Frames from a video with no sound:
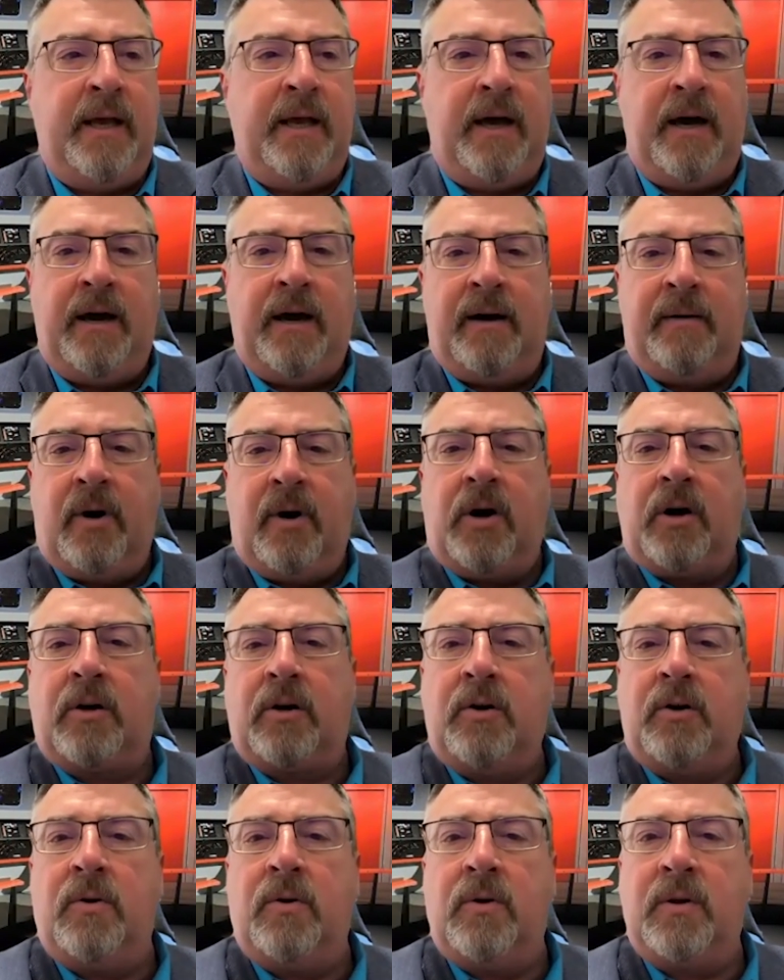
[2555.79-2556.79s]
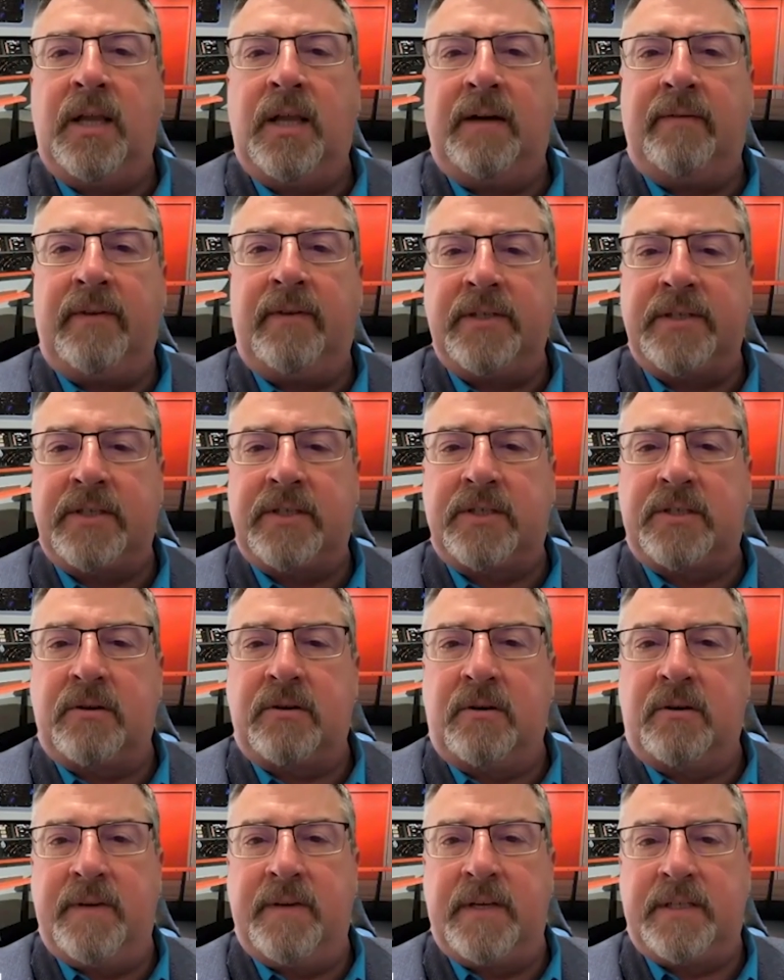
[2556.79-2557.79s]
um, our core levels of
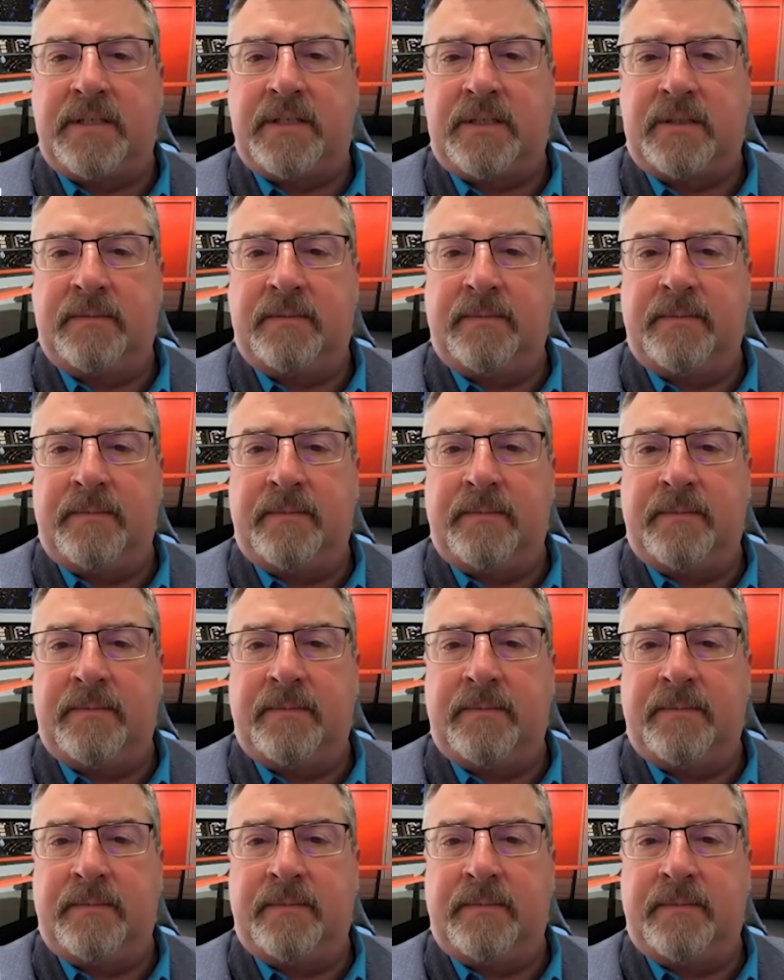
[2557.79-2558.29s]
service